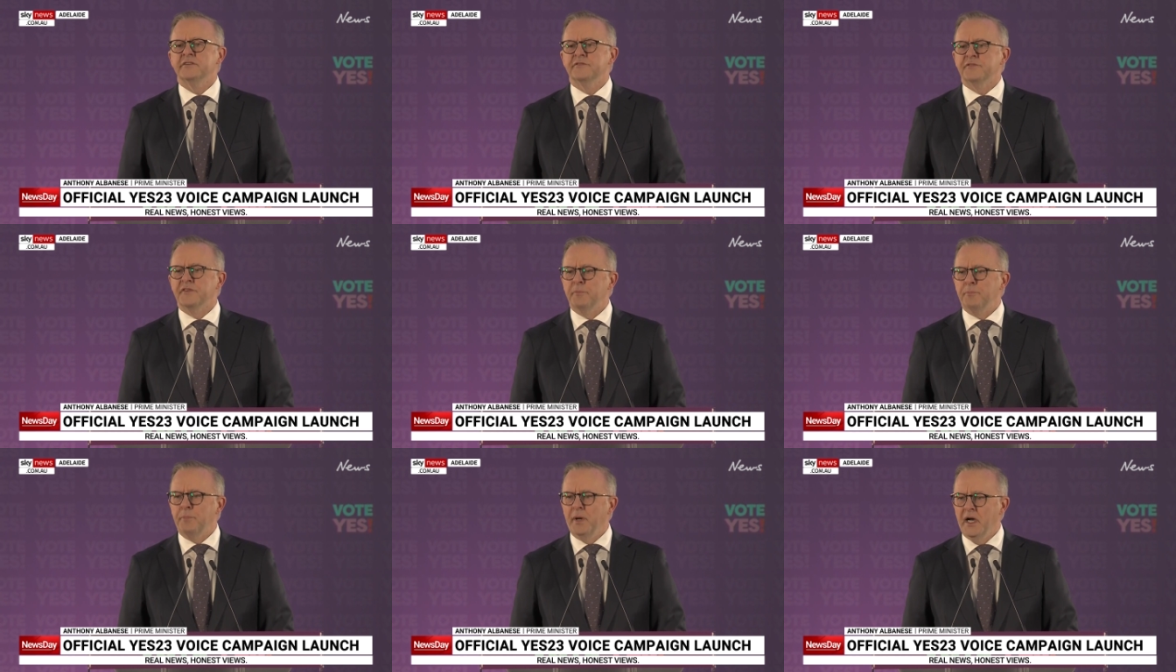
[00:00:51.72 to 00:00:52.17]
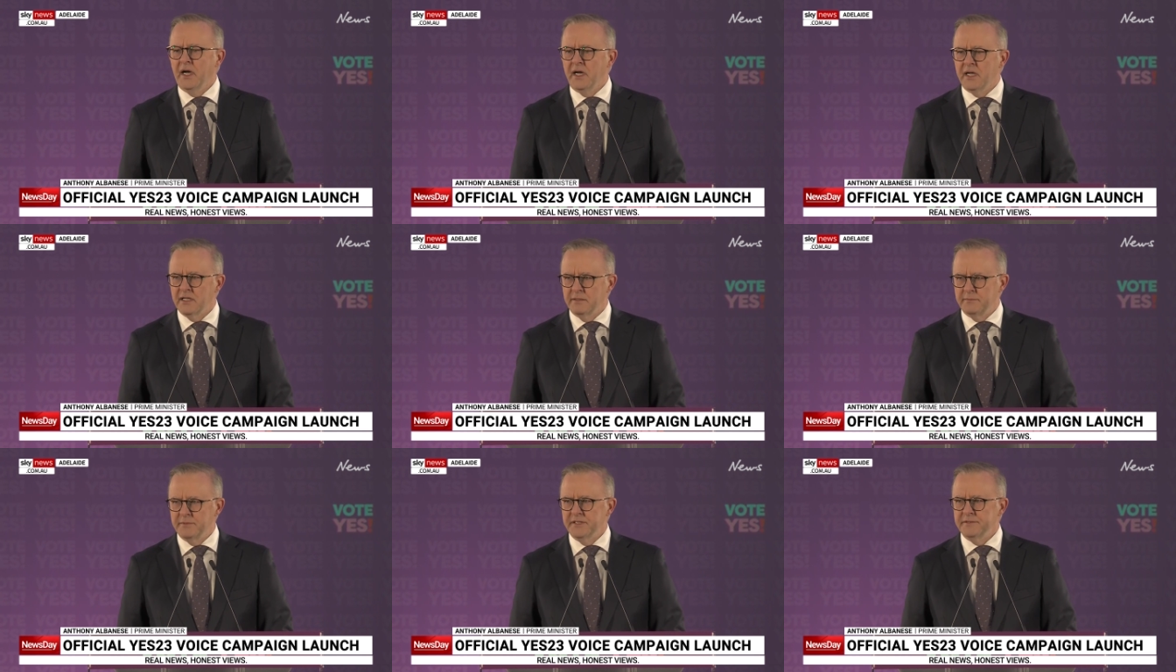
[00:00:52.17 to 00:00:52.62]
of the
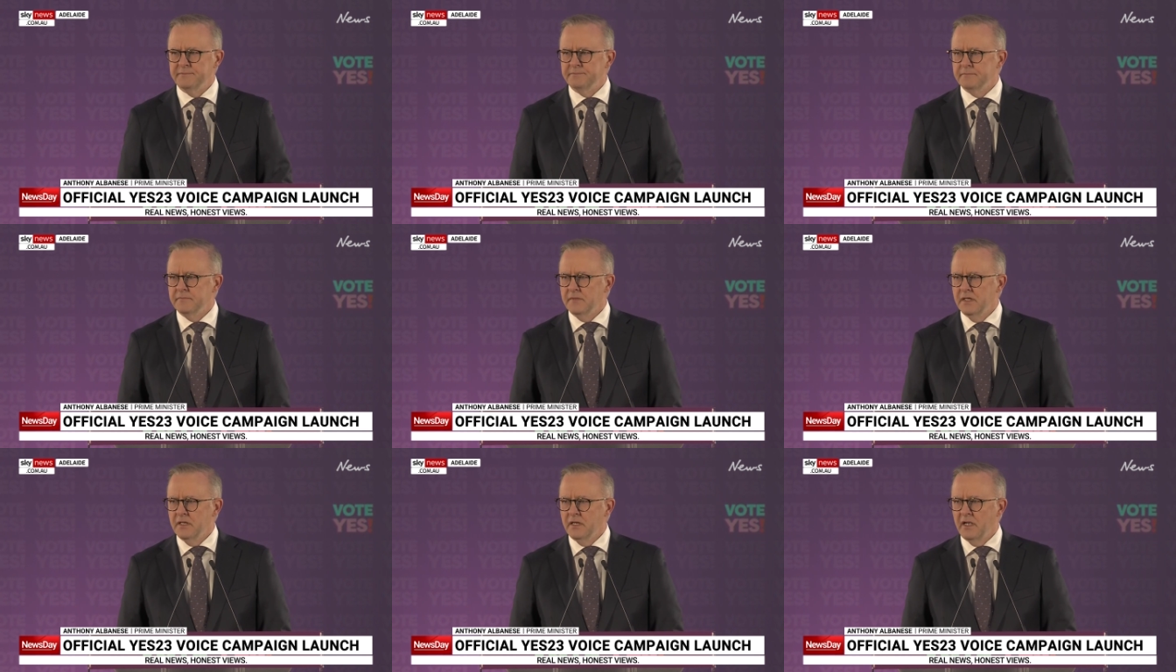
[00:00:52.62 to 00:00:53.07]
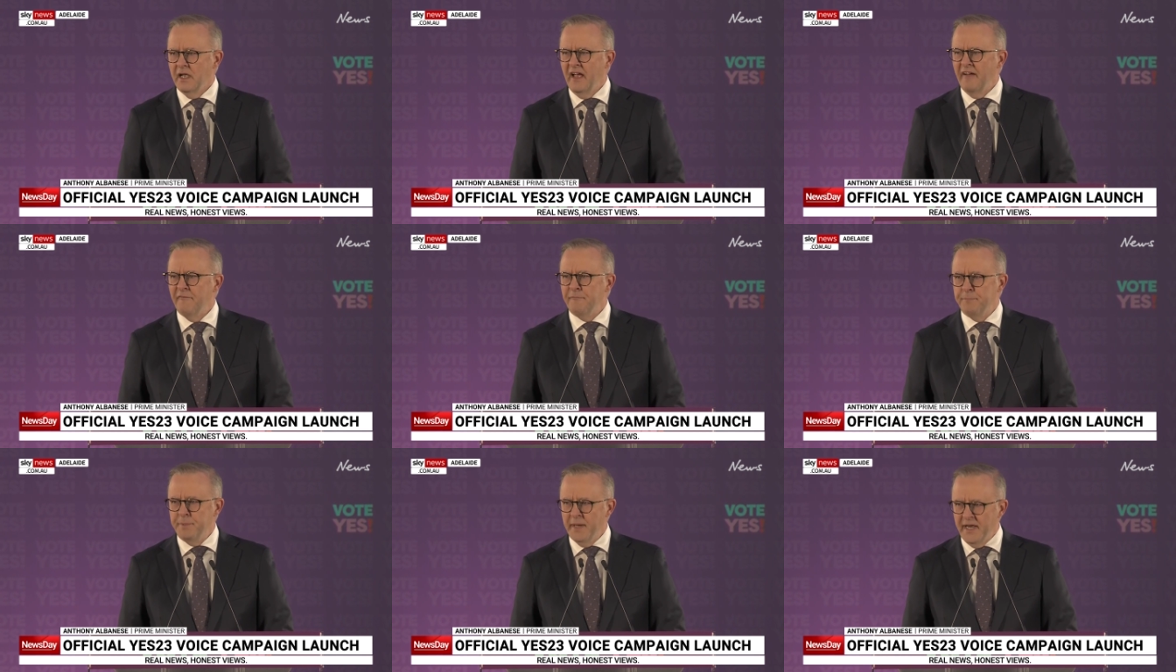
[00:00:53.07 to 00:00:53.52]
Parliament
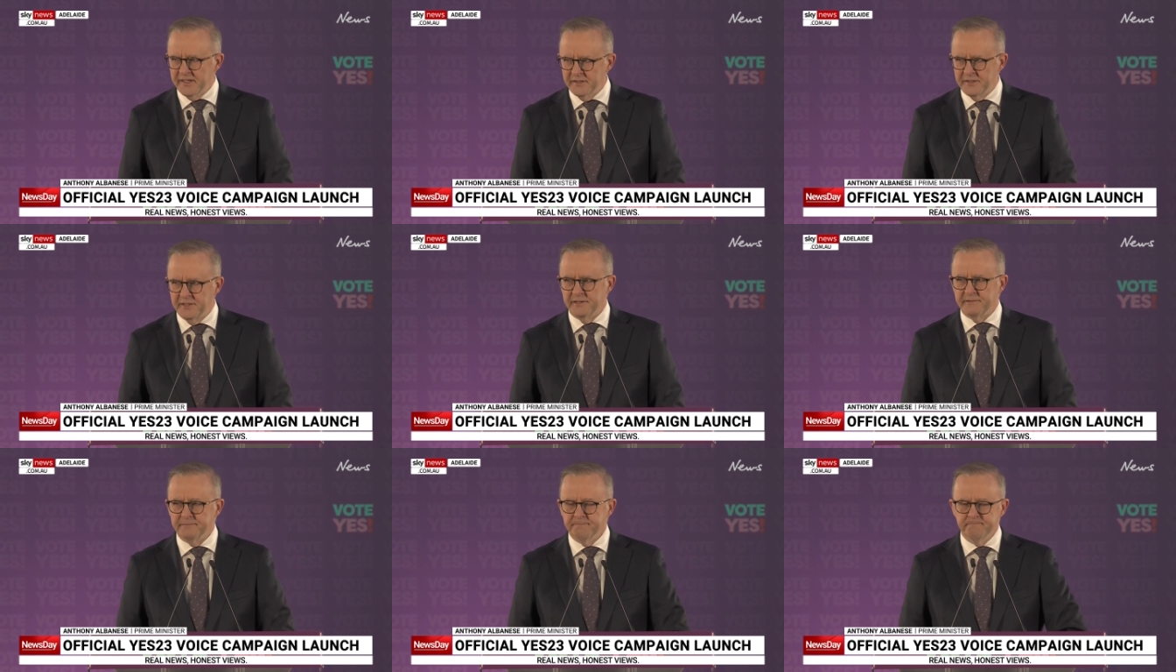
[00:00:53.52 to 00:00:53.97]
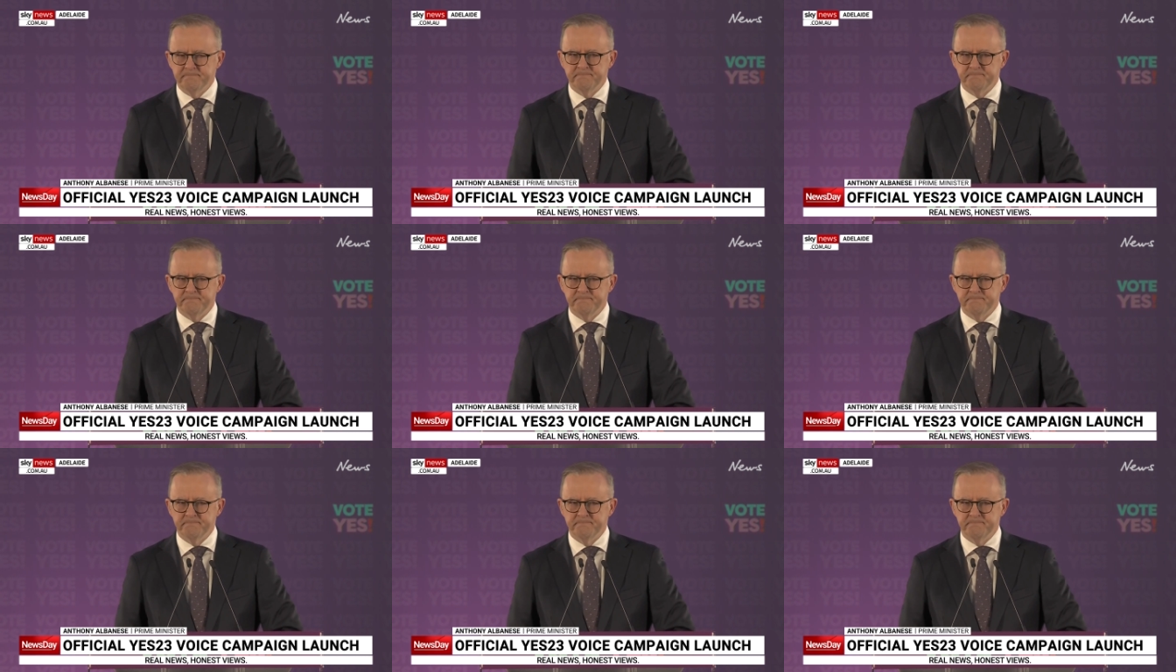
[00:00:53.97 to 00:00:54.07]
have backed it.